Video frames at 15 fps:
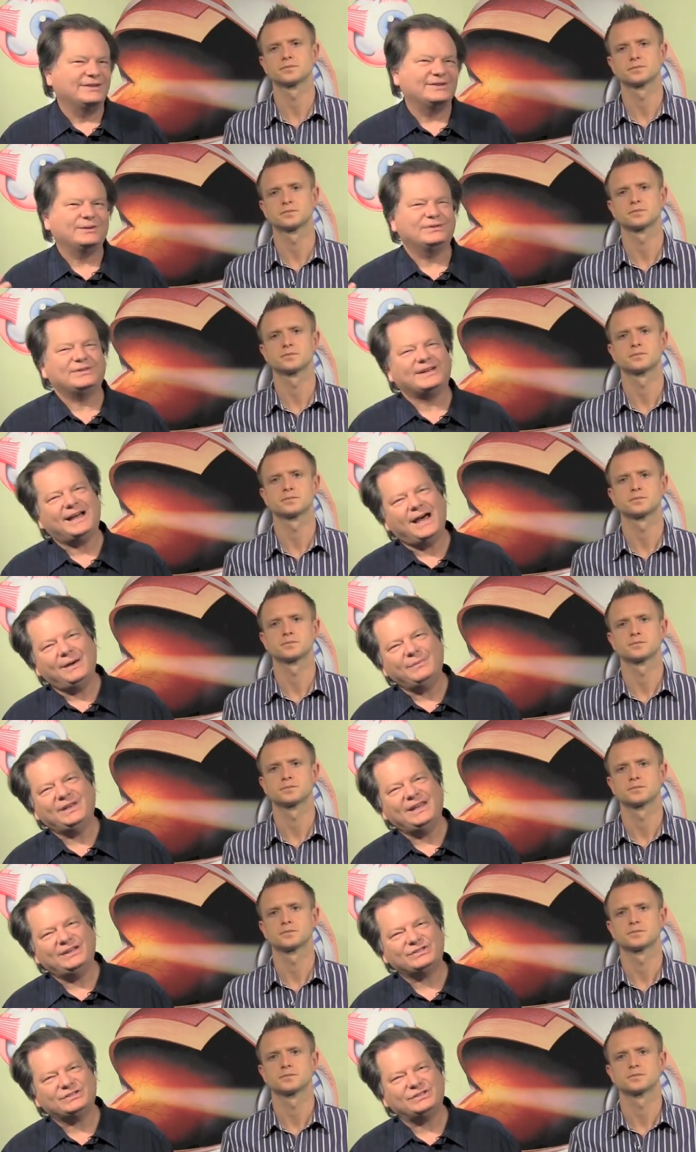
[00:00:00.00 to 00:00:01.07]
Speaker 1: So it's a
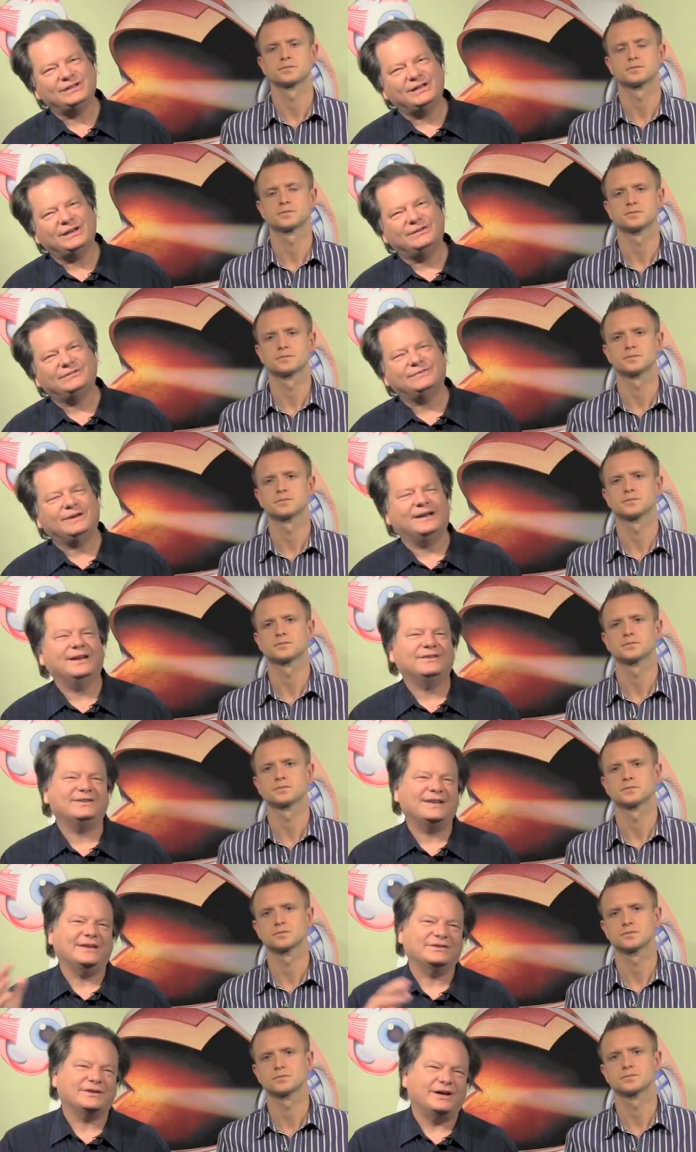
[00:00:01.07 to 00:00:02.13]
combination of I know it
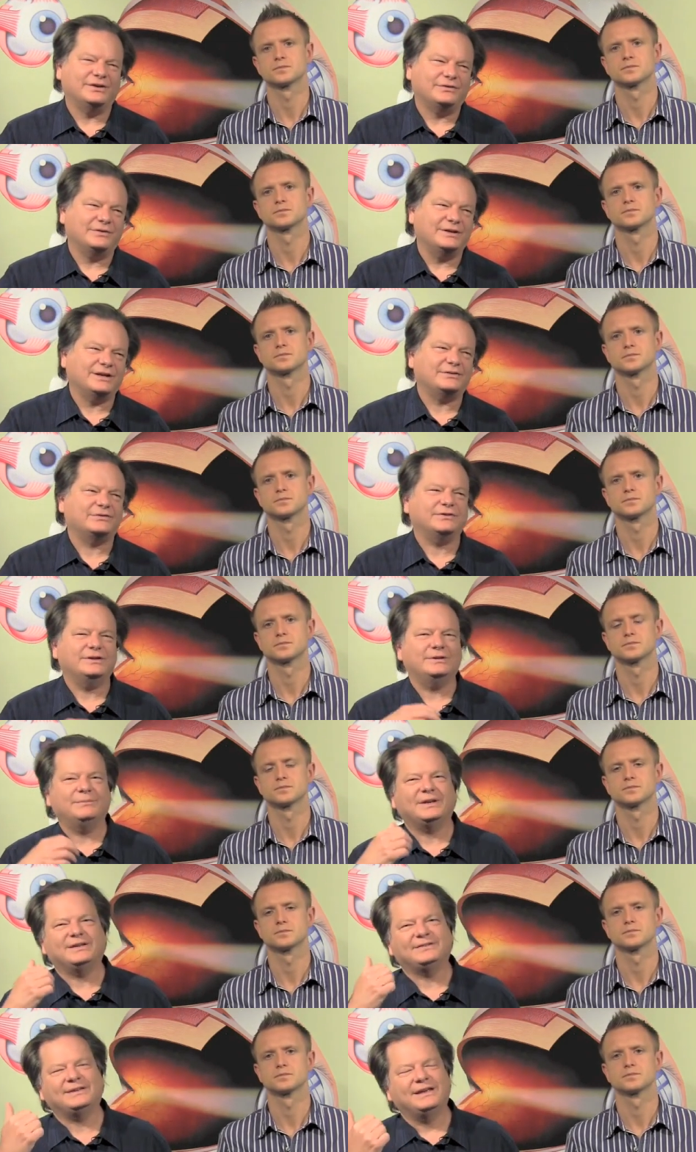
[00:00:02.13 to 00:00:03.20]
sounds contradictory,
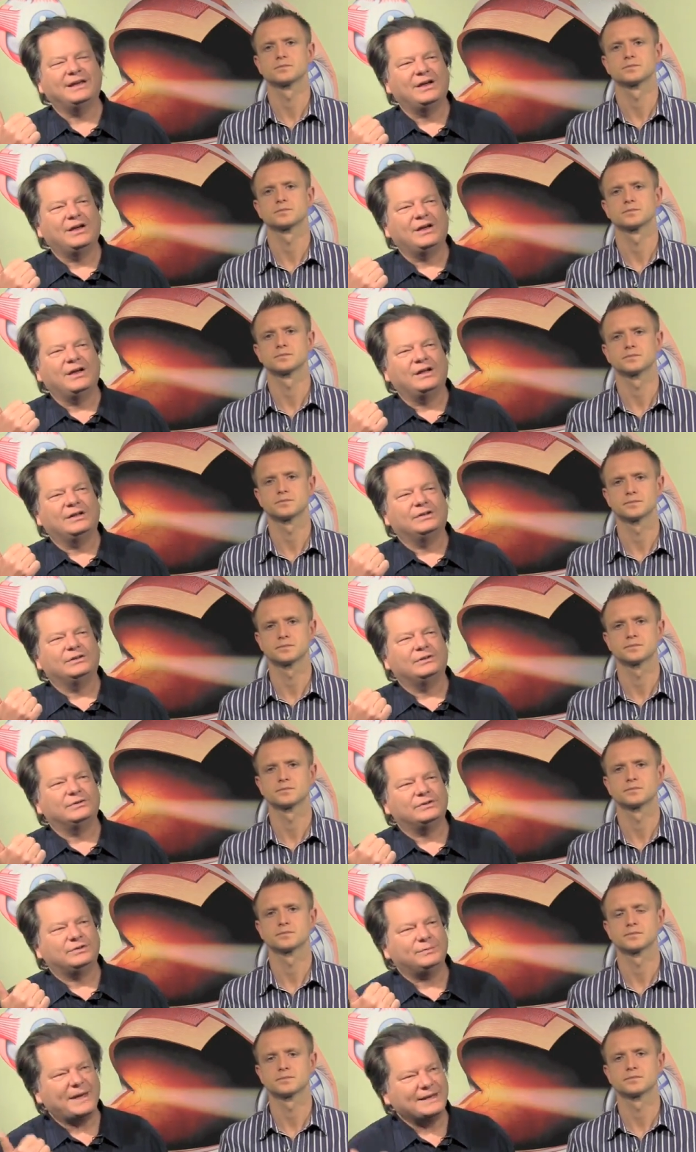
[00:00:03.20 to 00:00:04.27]
but it's
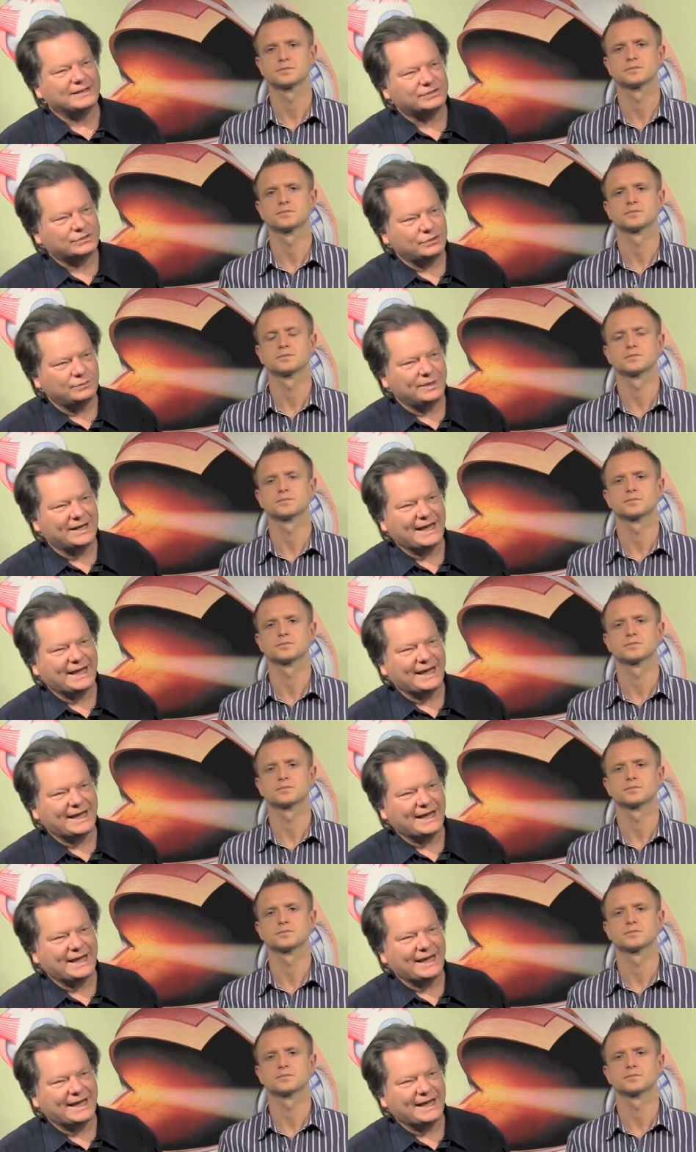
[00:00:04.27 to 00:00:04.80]
spending too